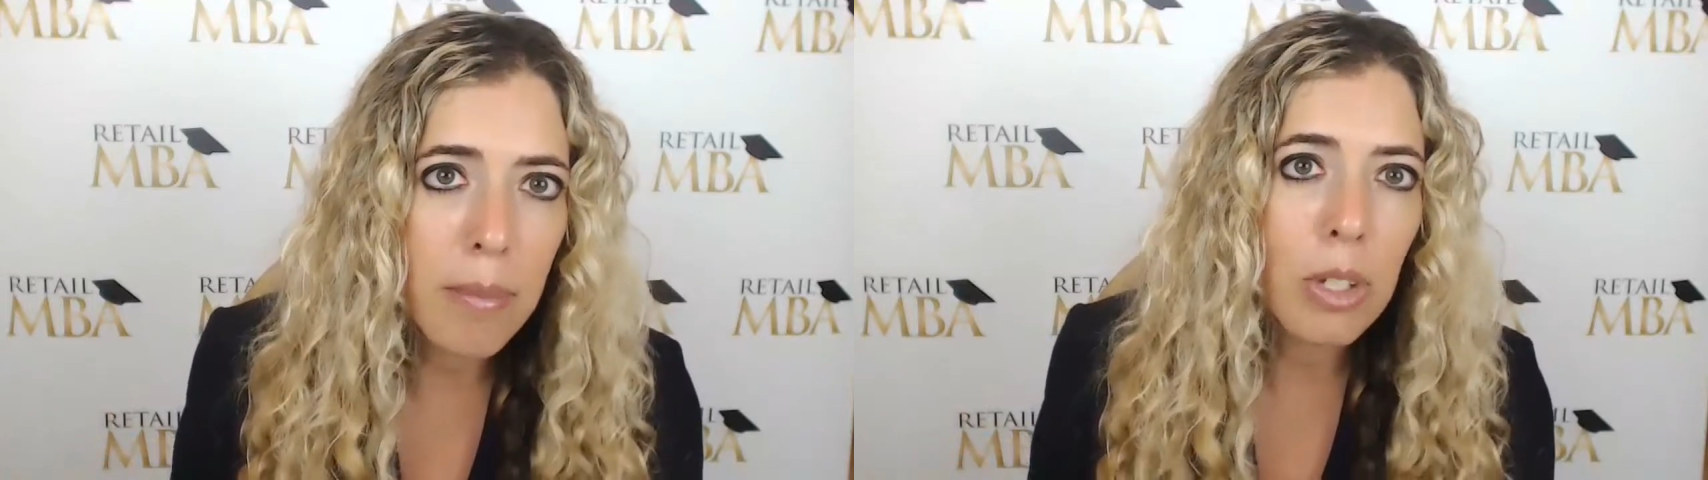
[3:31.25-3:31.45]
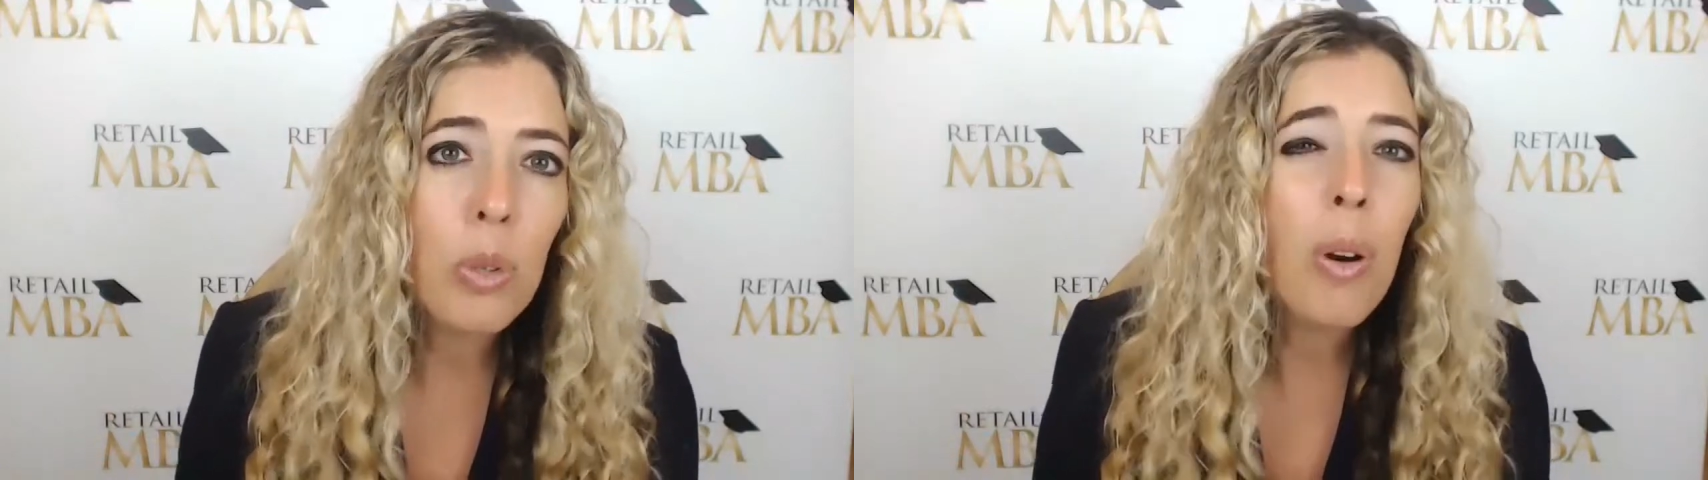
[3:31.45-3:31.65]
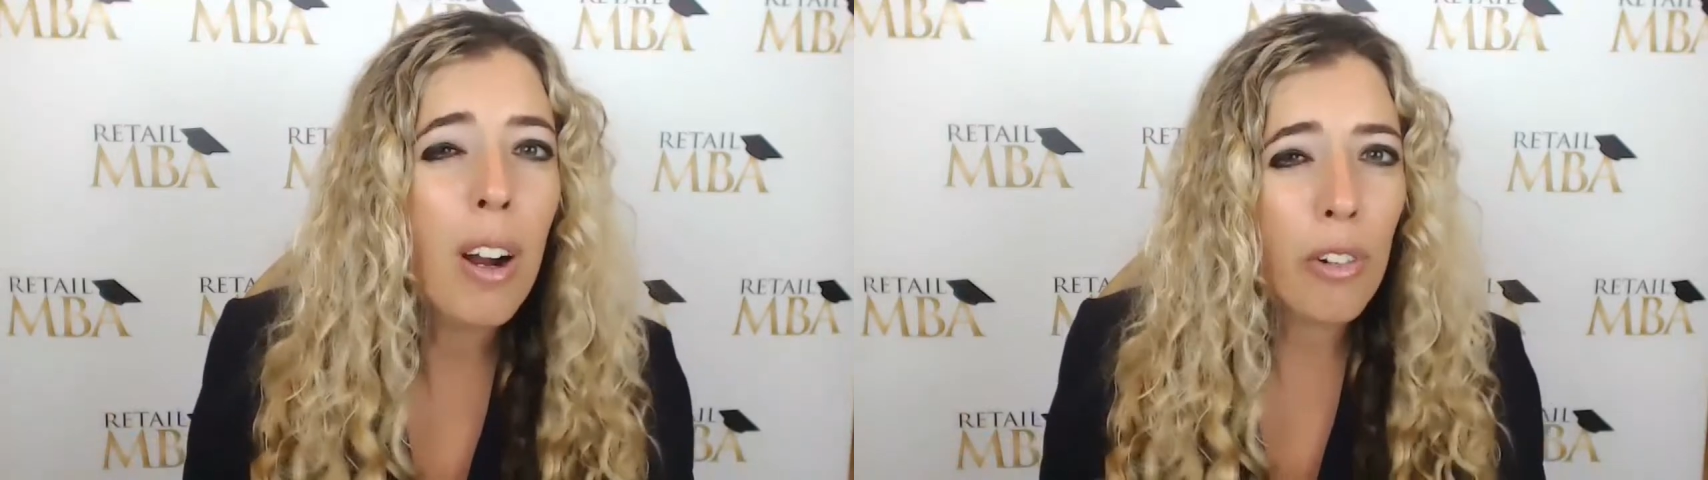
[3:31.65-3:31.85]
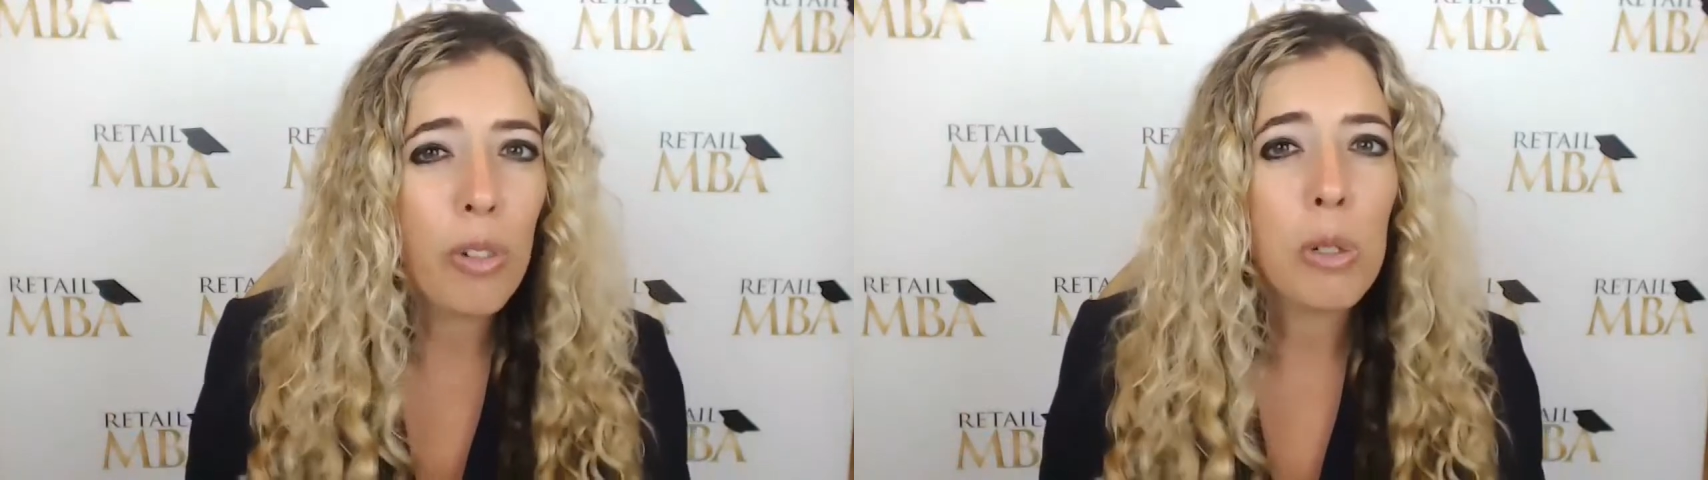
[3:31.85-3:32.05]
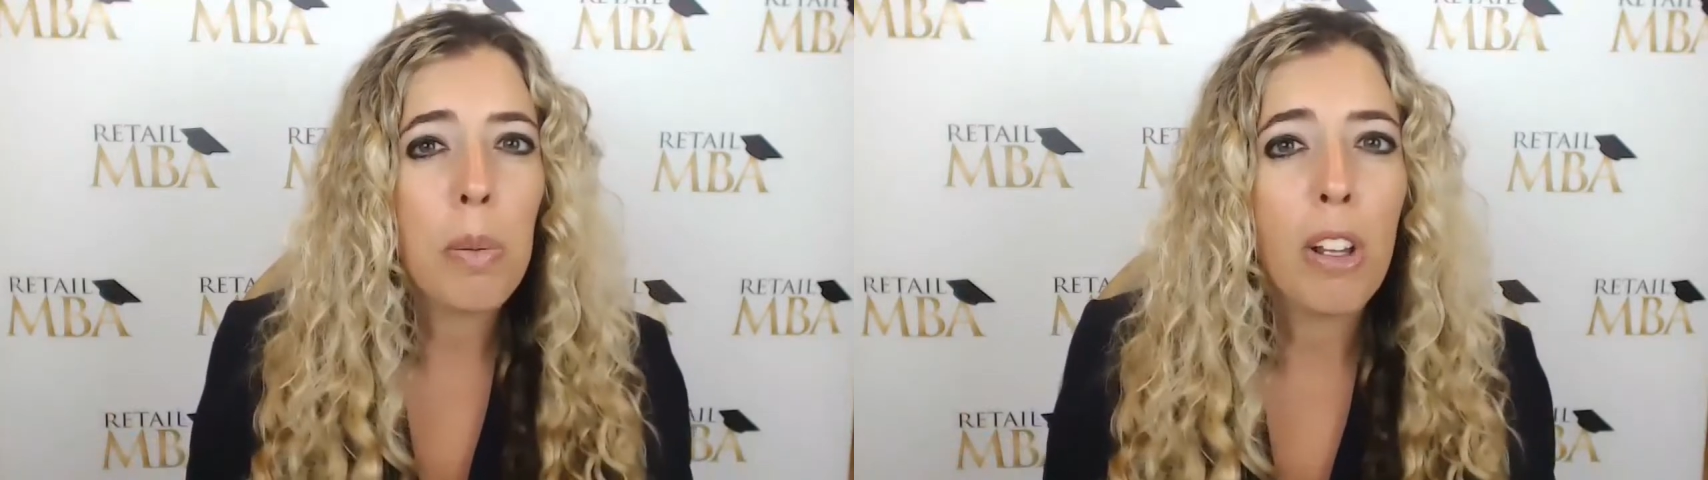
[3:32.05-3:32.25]
you are
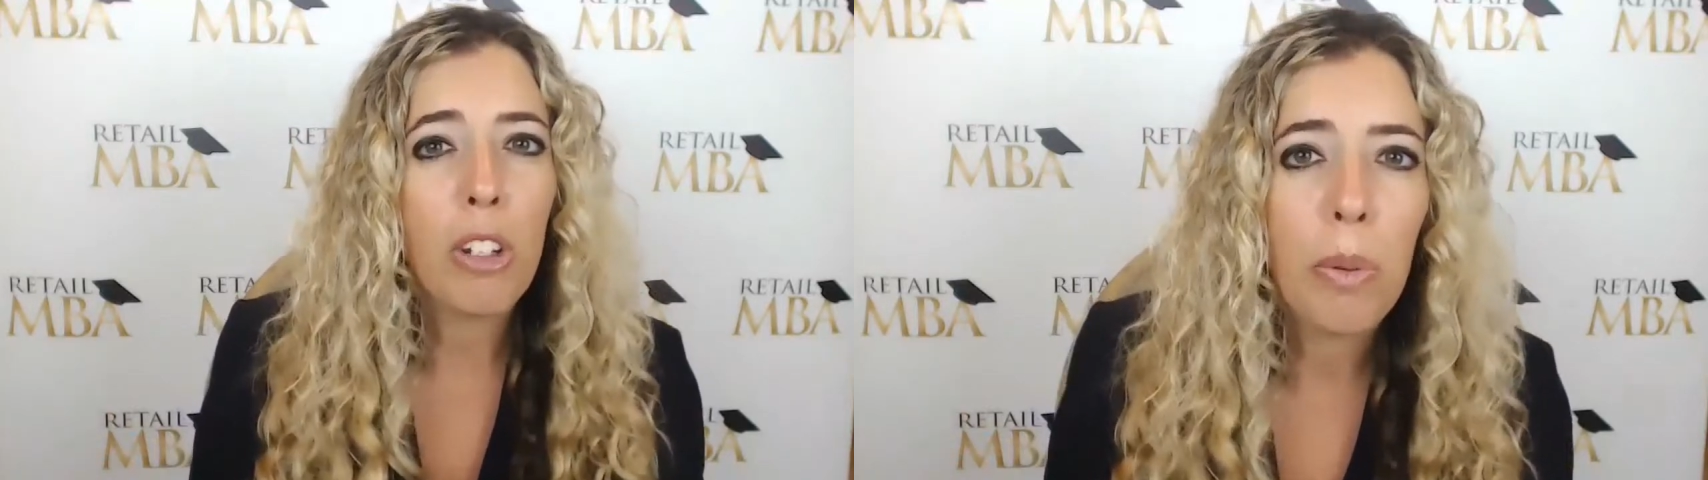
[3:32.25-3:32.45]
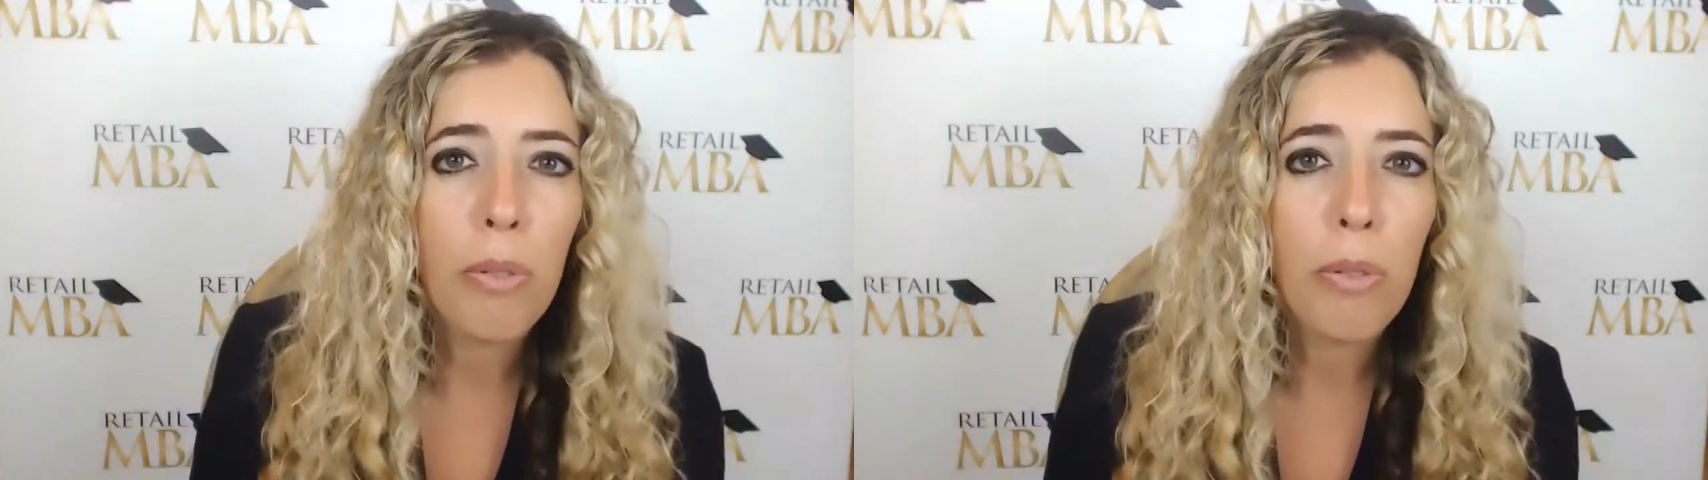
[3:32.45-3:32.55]
responsible